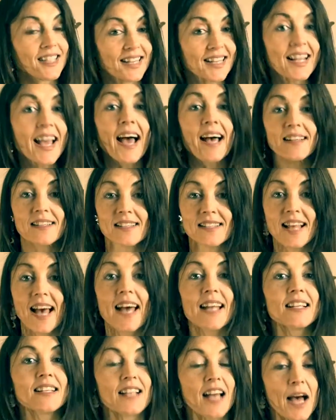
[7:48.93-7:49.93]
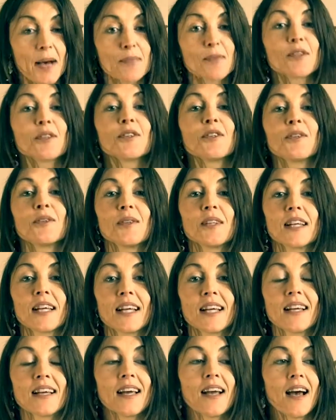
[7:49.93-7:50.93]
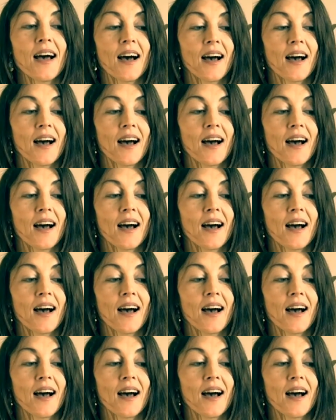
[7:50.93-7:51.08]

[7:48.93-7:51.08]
And yes, that is absolutely